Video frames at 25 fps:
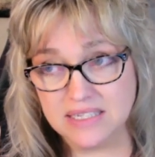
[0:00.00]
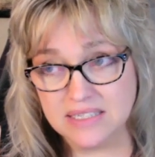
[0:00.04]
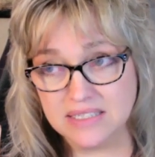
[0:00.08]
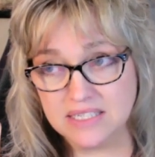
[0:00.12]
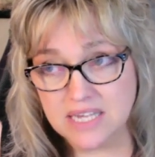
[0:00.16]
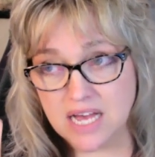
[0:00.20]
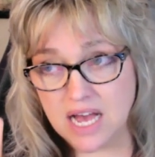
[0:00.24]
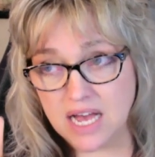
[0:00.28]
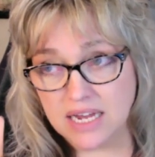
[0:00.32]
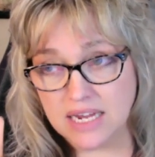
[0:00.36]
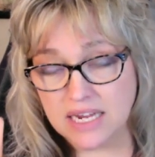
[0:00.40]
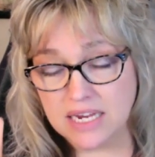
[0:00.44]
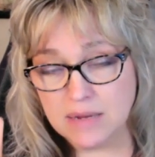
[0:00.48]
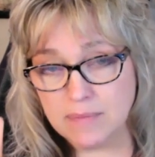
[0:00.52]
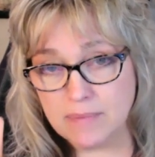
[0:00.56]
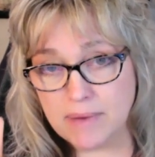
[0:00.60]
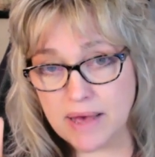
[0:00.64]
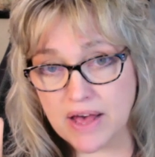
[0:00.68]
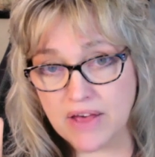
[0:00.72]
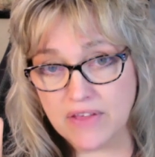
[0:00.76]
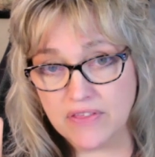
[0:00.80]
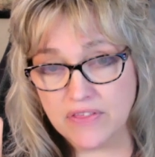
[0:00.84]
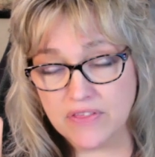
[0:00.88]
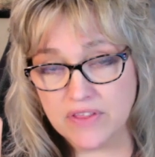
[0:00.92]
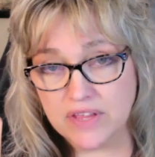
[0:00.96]
talking
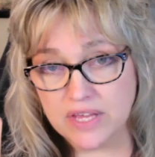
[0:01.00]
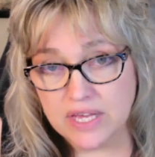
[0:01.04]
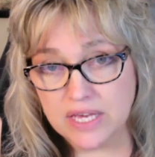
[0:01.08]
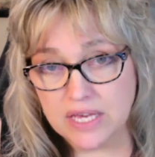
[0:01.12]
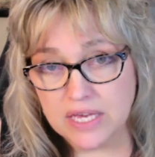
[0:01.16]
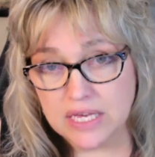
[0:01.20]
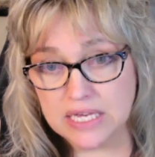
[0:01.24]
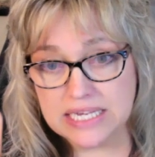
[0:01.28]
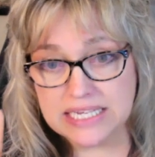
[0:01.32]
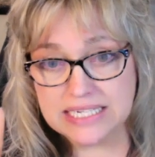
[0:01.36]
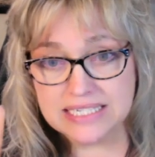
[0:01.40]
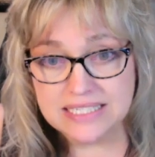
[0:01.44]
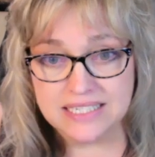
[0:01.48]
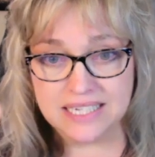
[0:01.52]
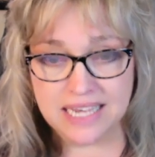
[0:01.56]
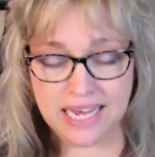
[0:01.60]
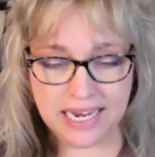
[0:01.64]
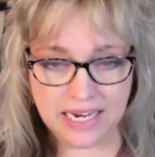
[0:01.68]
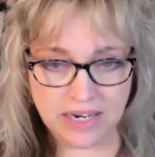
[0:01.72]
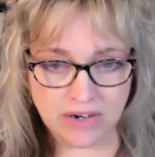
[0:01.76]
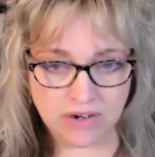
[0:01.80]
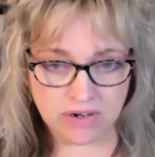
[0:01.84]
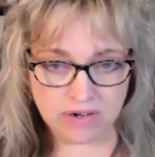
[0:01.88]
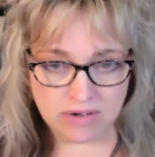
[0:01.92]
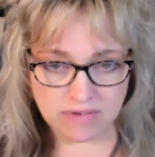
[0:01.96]
about the
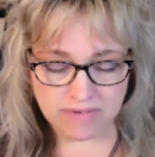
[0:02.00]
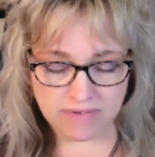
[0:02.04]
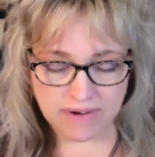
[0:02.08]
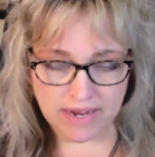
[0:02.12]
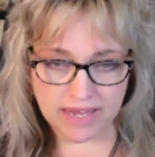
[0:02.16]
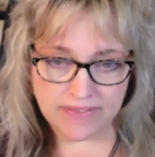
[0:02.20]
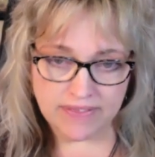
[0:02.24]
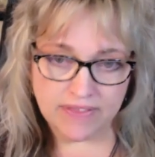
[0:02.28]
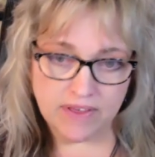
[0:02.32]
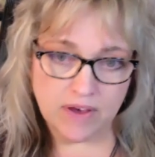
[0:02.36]
container right